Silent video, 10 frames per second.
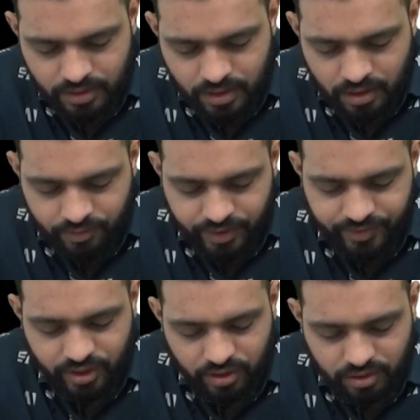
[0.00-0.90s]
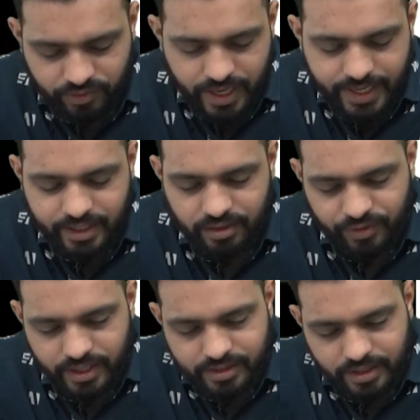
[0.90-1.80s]
When we talk of light
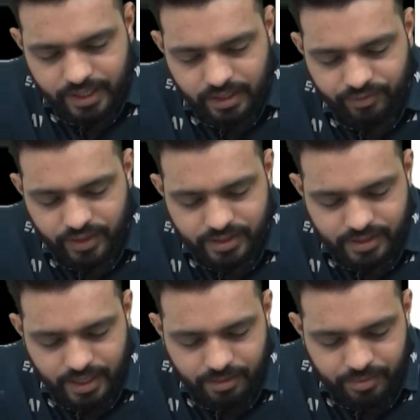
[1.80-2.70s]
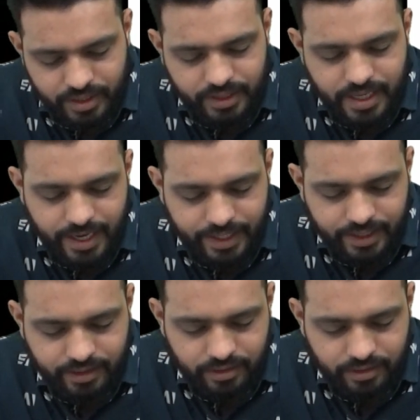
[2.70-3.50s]
reflex can be direct